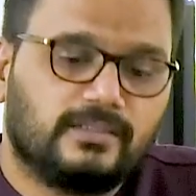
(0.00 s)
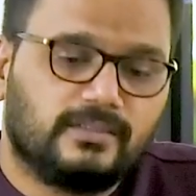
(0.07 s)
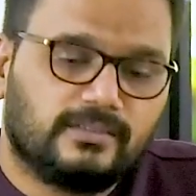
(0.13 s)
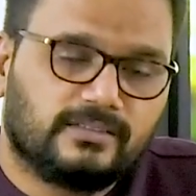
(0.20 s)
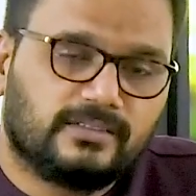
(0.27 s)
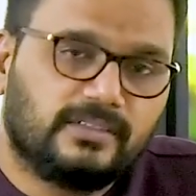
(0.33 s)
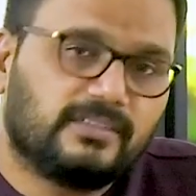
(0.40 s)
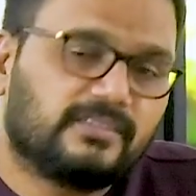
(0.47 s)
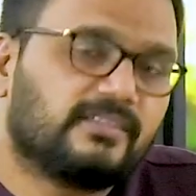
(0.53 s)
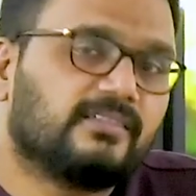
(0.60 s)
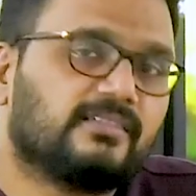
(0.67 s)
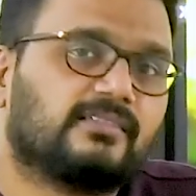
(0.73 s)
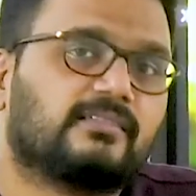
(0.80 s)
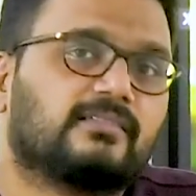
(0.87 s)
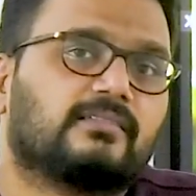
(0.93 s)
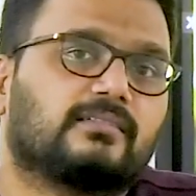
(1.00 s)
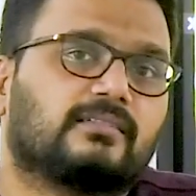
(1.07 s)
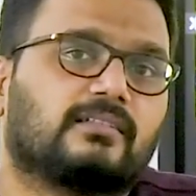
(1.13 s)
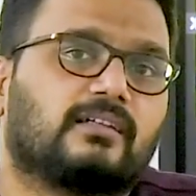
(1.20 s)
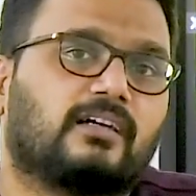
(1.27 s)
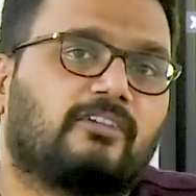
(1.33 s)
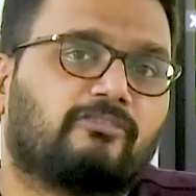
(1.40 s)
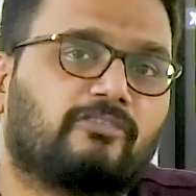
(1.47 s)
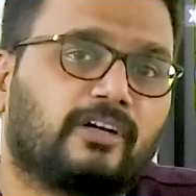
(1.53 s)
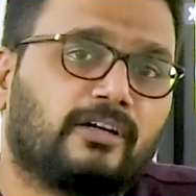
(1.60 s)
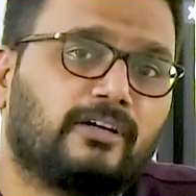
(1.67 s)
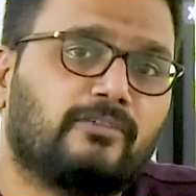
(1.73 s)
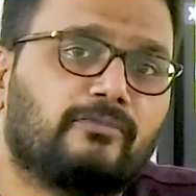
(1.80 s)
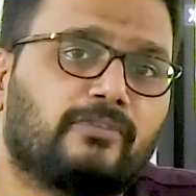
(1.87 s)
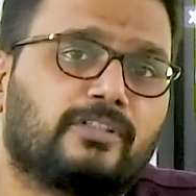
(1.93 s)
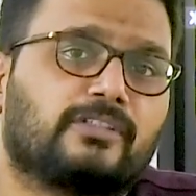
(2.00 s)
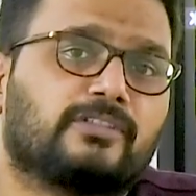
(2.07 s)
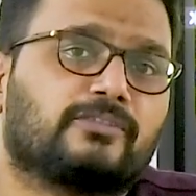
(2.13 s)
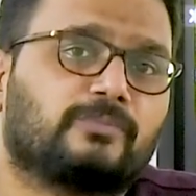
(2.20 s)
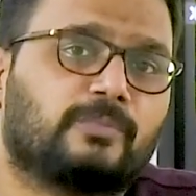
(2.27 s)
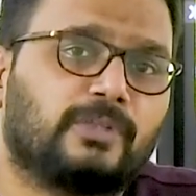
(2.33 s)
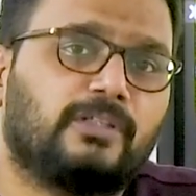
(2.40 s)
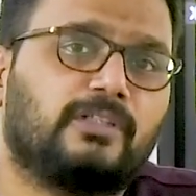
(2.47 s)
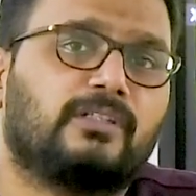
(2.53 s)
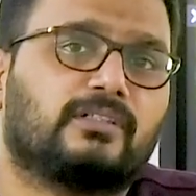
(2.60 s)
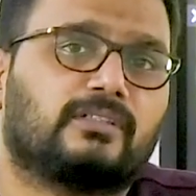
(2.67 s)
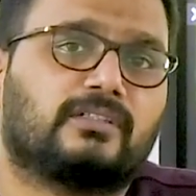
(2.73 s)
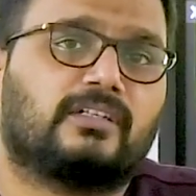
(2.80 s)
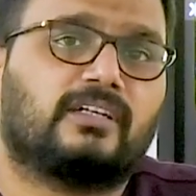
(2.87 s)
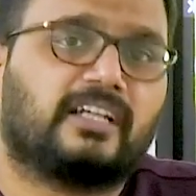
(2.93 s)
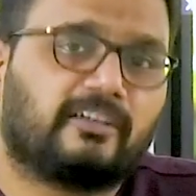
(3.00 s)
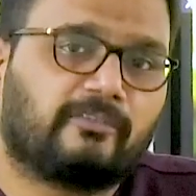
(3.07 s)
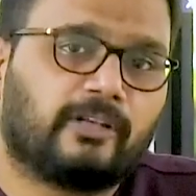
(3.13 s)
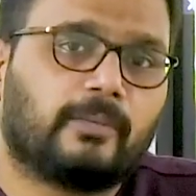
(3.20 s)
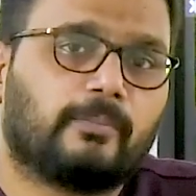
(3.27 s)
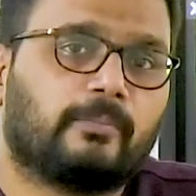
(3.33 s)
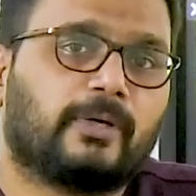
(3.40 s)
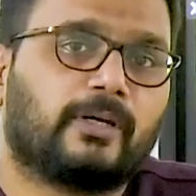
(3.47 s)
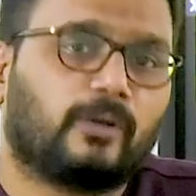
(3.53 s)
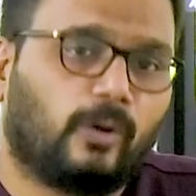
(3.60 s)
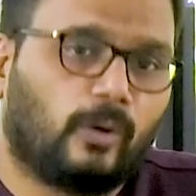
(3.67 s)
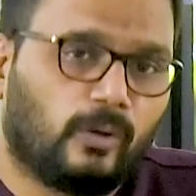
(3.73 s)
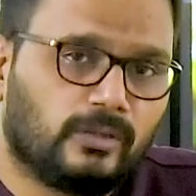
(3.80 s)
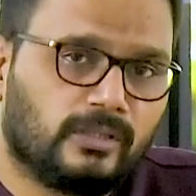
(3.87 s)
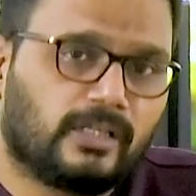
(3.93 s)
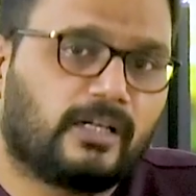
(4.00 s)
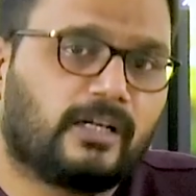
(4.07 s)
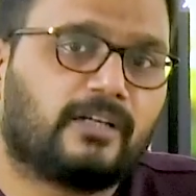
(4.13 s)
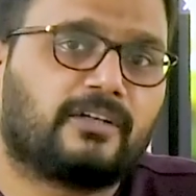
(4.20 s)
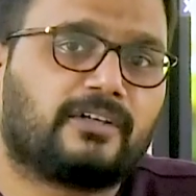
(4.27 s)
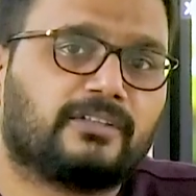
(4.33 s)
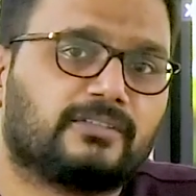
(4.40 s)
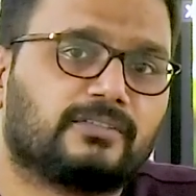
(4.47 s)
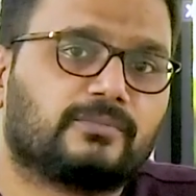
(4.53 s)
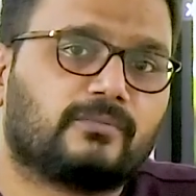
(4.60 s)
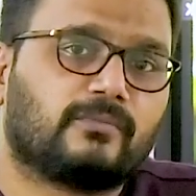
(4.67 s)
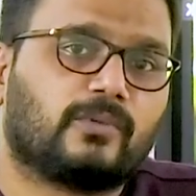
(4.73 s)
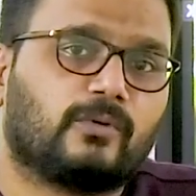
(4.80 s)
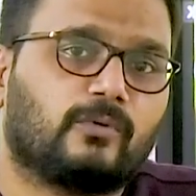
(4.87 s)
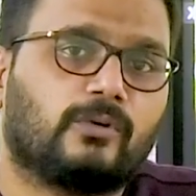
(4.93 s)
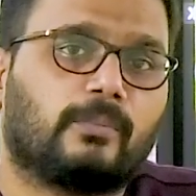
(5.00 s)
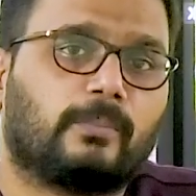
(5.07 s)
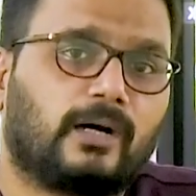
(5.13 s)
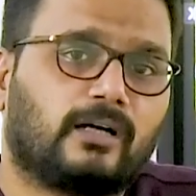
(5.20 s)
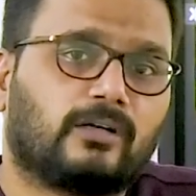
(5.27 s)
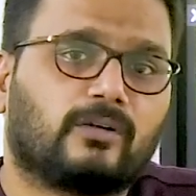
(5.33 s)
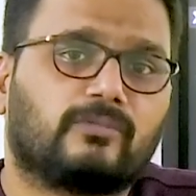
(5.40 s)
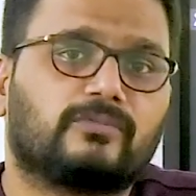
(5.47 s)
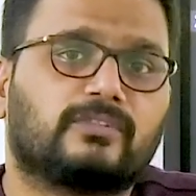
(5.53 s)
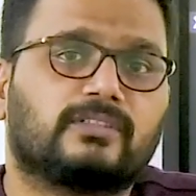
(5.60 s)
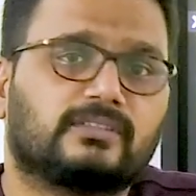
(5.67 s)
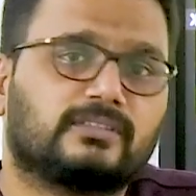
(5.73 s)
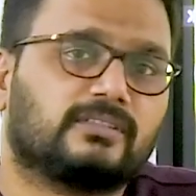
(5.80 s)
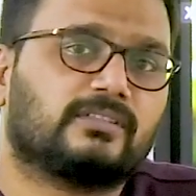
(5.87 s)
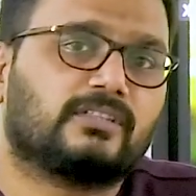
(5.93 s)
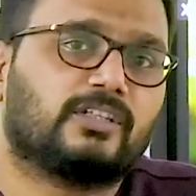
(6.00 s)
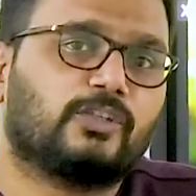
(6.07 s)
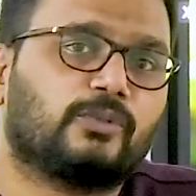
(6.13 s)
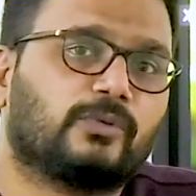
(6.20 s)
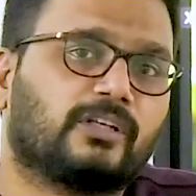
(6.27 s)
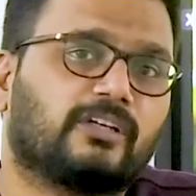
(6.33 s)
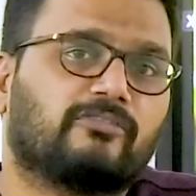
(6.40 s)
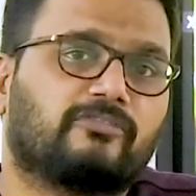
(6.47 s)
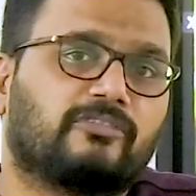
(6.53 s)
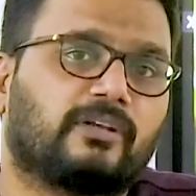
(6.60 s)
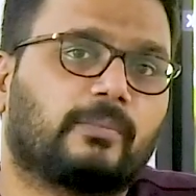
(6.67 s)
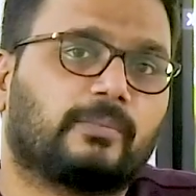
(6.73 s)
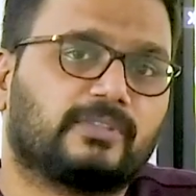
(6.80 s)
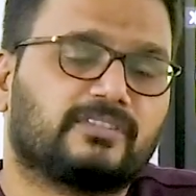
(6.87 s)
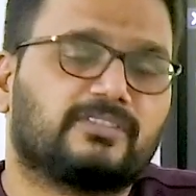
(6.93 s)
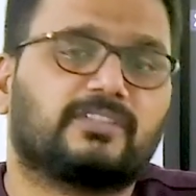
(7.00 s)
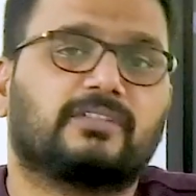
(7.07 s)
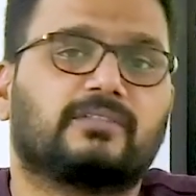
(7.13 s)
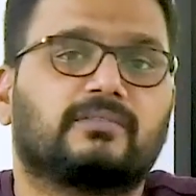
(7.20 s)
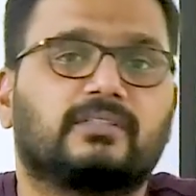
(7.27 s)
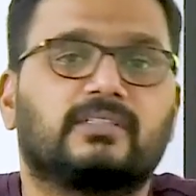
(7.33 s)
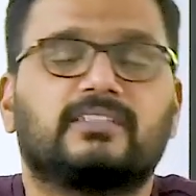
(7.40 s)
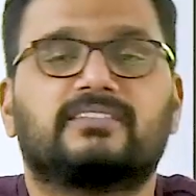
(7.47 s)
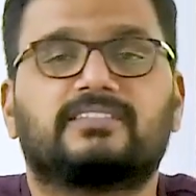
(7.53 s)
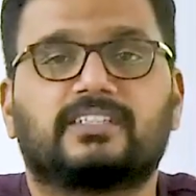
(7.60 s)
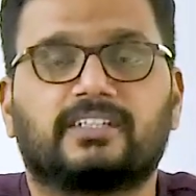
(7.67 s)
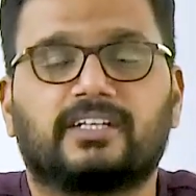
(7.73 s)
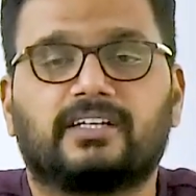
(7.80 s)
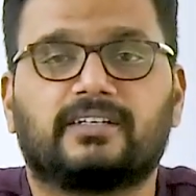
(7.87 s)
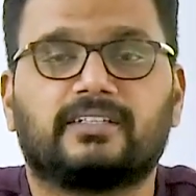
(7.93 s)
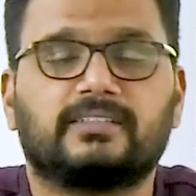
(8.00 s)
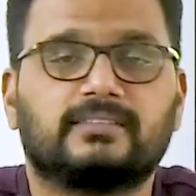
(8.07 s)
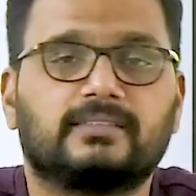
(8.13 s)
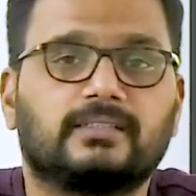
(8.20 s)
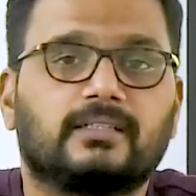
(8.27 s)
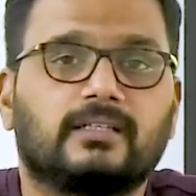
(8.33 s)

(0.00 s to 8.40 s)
See, this is a fund which is being developed by all the countries who are part of this UNFCCC signatories.